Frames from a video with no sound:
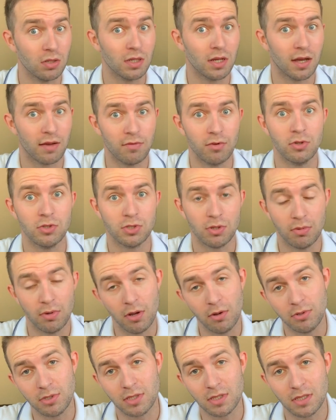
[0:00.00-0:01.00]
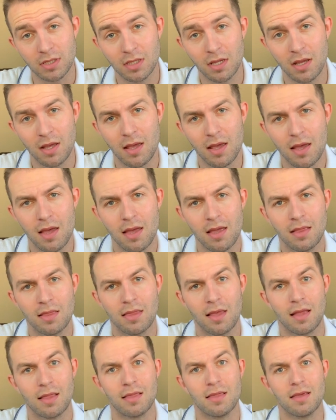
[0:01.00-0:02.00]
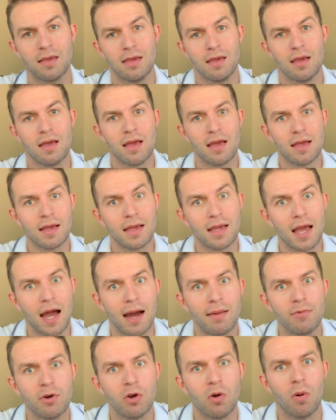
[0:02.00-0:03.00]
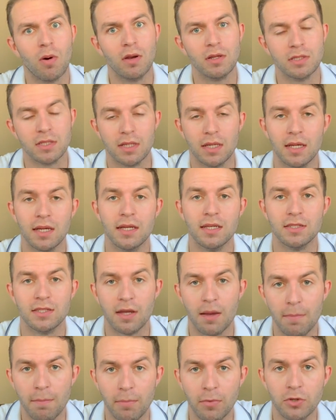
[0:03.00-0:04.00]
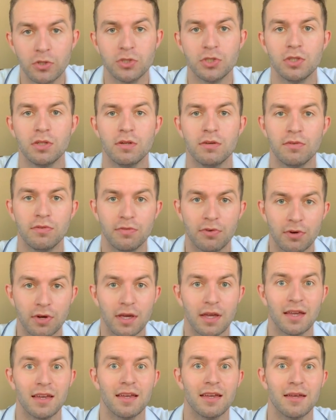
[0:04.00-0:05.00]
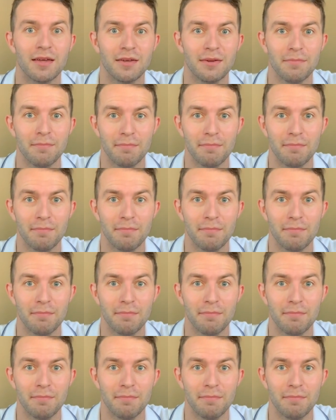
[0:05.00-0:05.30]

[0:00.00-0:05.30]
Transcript: have also noticed that the camera quality is much fucking